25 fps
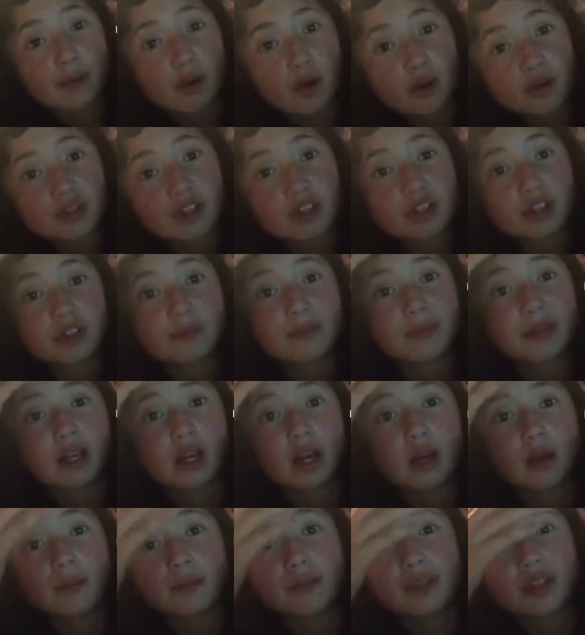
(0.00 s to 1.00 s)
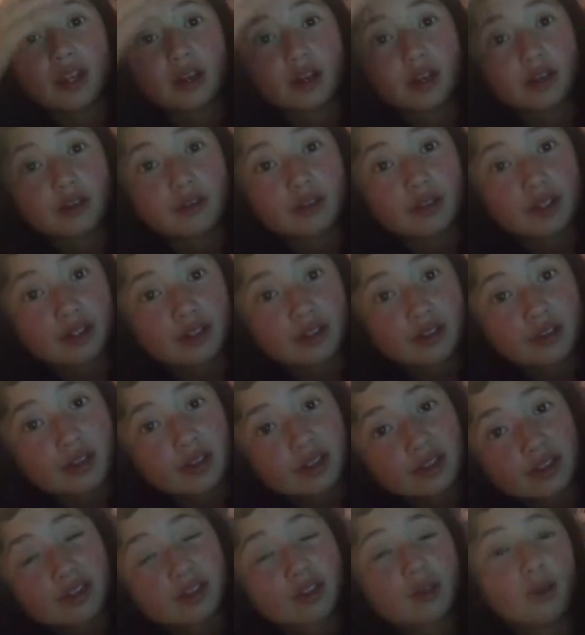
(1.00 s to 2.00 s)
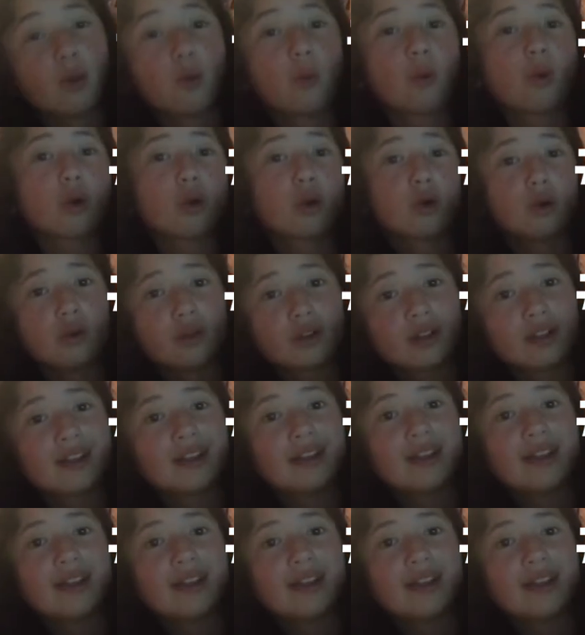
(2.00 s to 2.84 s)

potions become the ugliest things in the world.